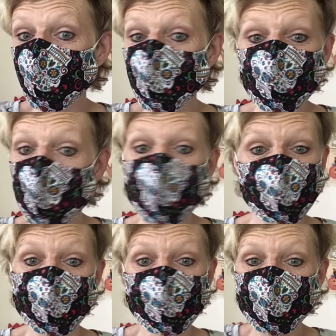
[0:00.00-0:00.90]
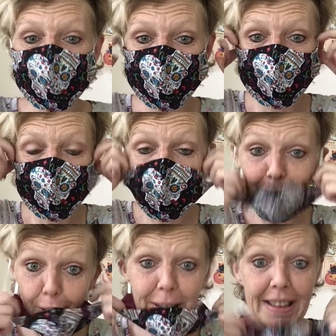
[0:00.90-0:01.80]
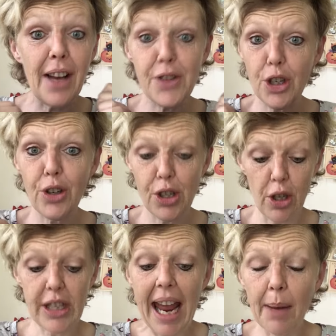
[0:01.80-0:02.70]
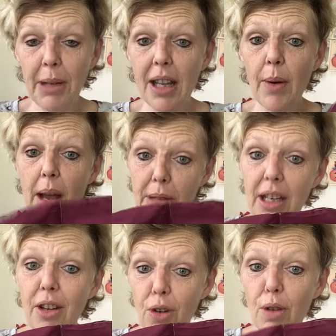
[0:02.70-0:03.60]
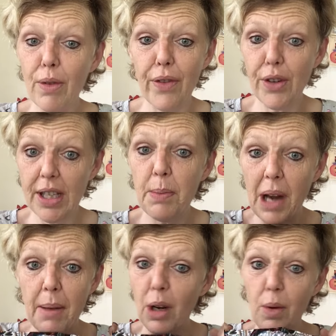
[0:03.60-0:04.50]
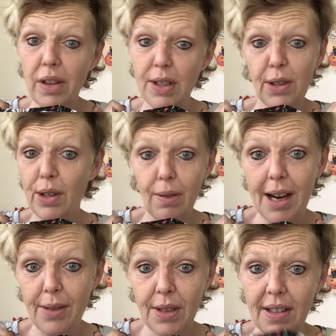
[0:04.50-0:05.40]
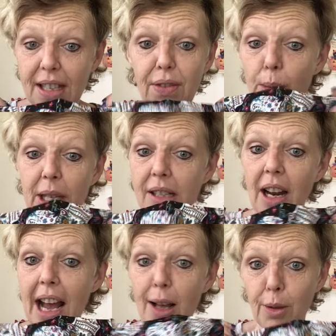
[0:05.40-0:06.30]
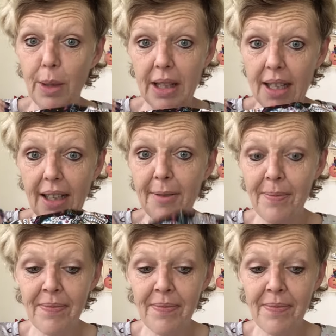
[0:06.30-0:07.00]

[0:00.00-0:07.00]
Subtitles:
It's amazing. I only love sugar skulls. And by the way, I mean, you could reverse it, but I'm going to wear this all year round. This for me is not a Halloween thing.